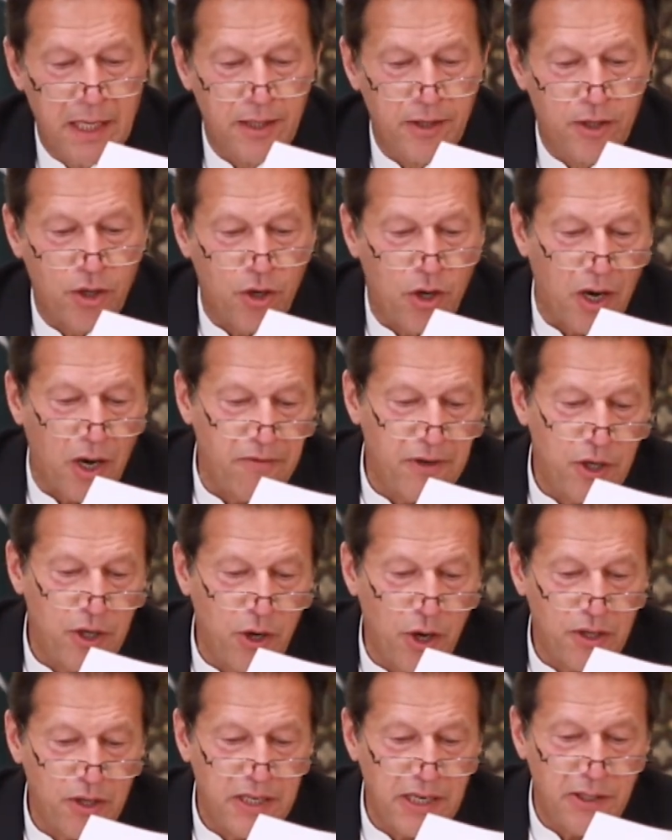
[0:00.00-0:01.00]
The COVID
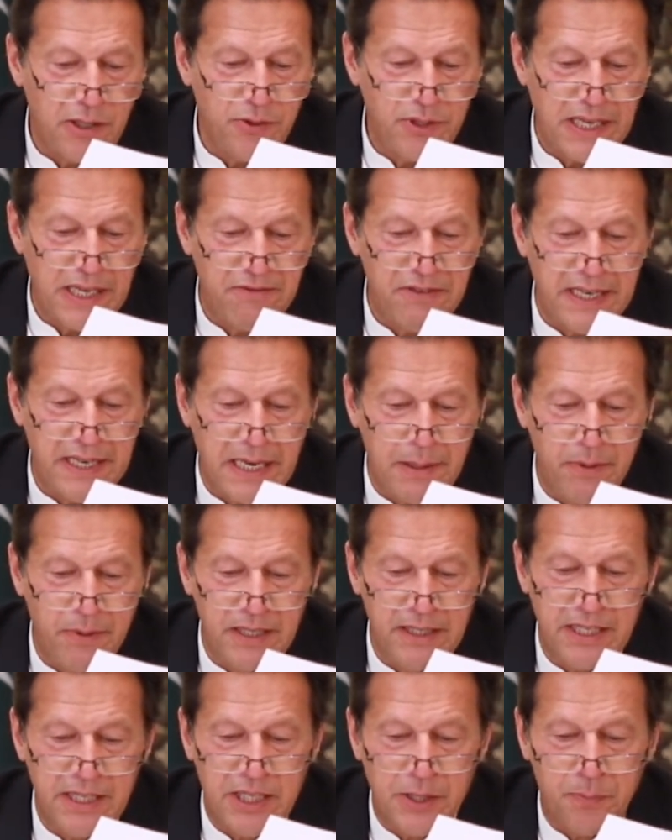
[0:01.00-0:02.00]
lockdowns have
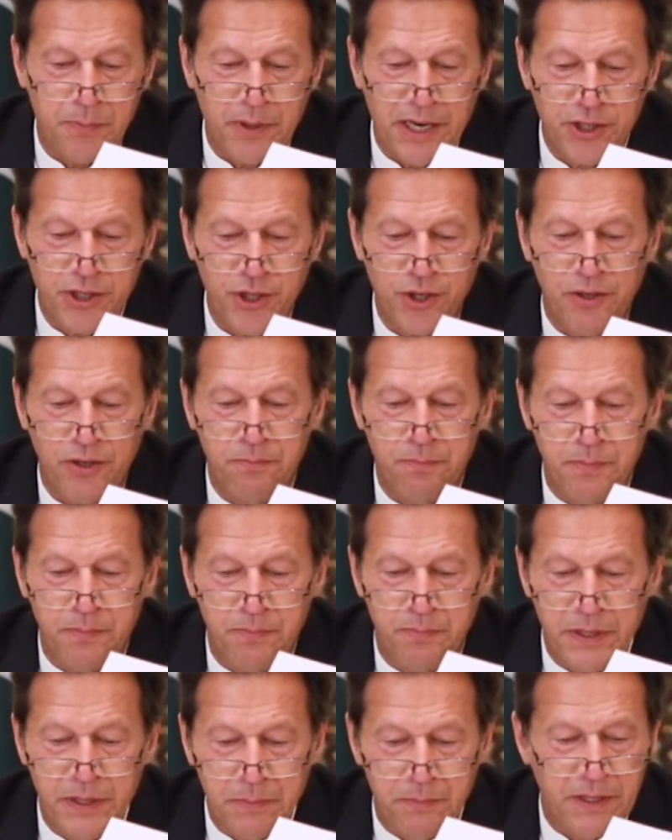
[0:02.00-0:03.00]
enabled the suppression of
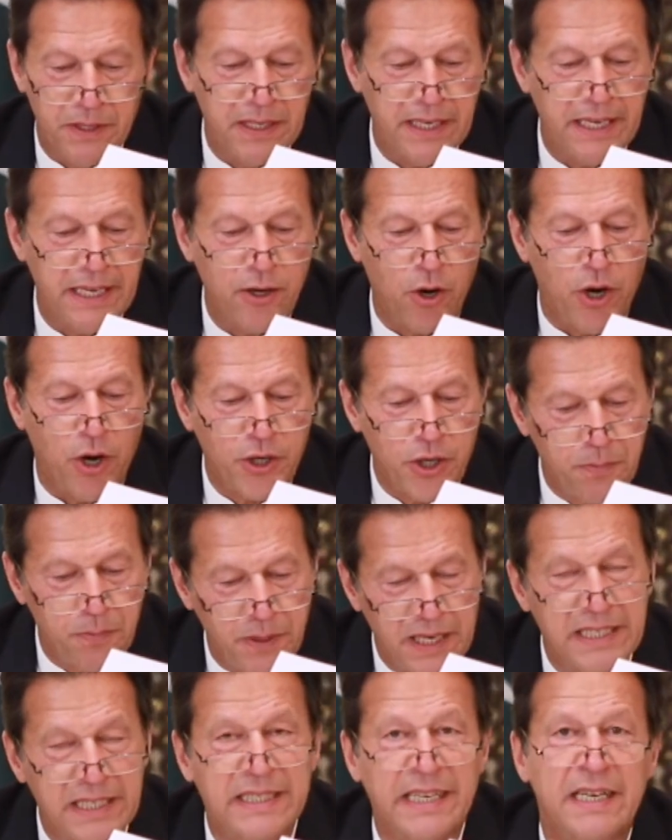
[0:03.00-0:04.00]
people in
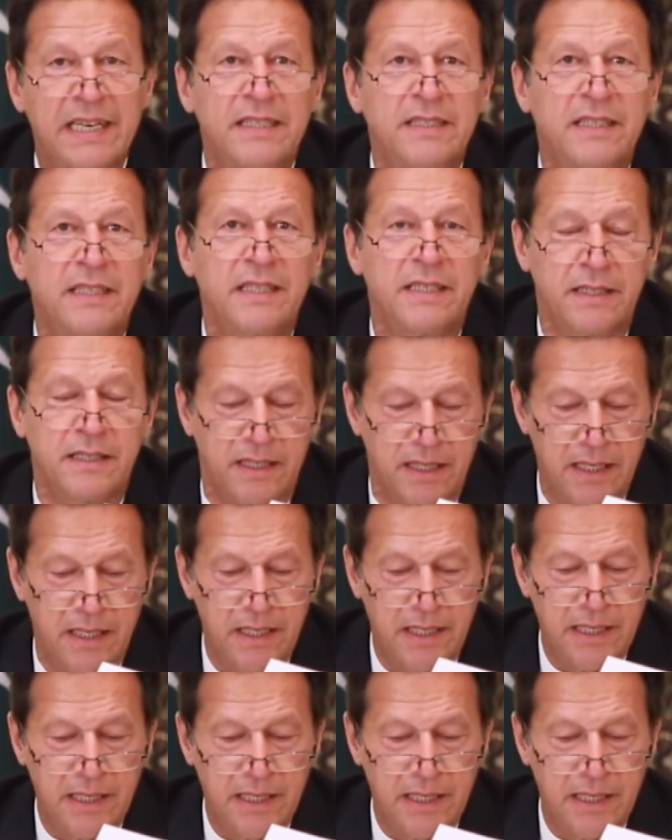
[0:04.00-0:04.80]
occupied territories,